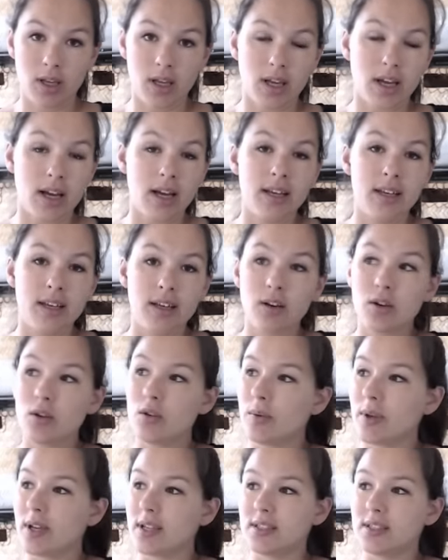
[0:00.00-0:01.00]
I
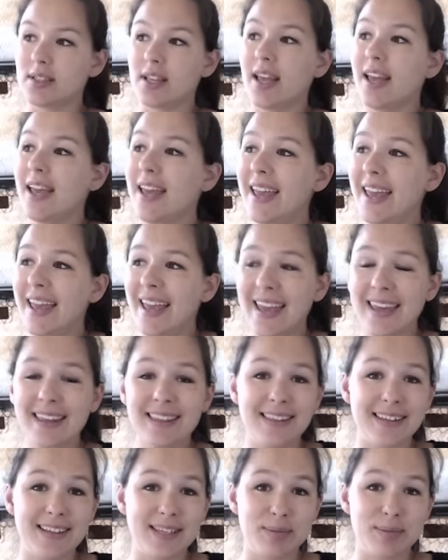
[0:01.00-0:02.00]
always hate
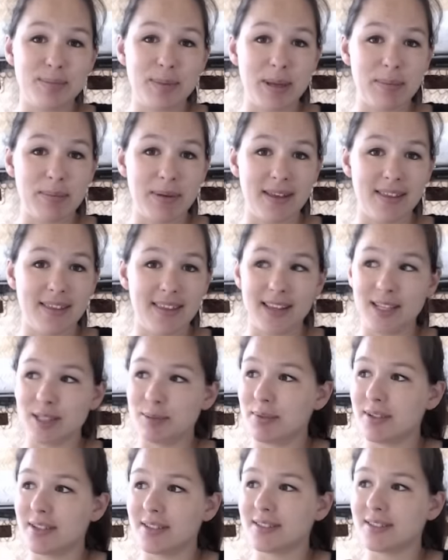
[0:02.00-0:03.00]
these beeping things,
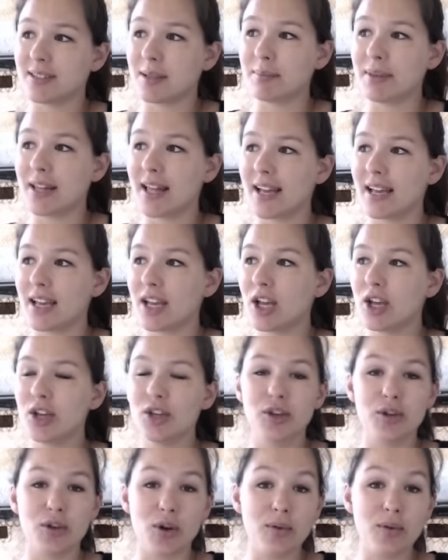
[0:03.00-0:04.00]
because I'm like,
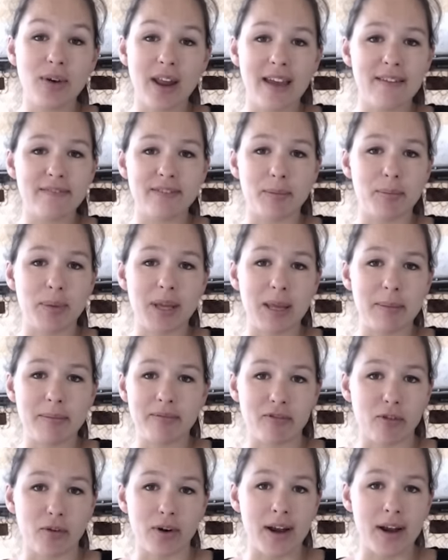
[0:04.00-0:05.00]
you don't have to beep
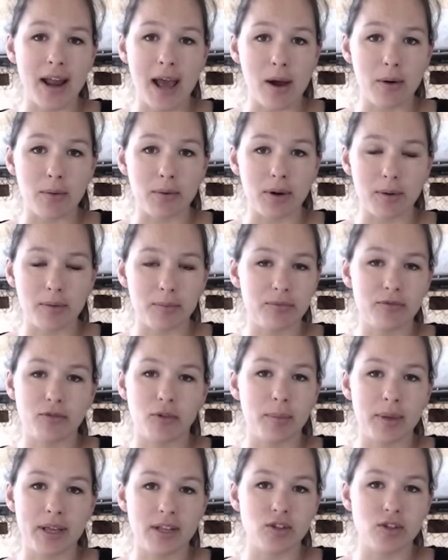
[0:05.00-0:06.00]
for an hour for
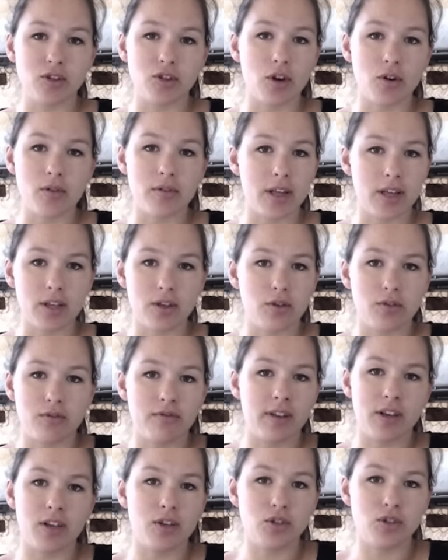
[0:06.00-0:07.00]
me to know that you
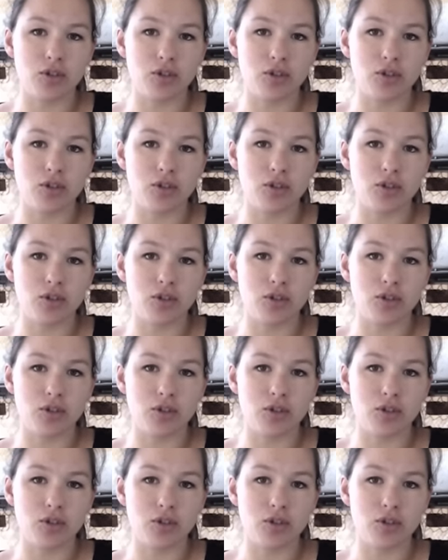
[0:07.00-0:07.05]
finished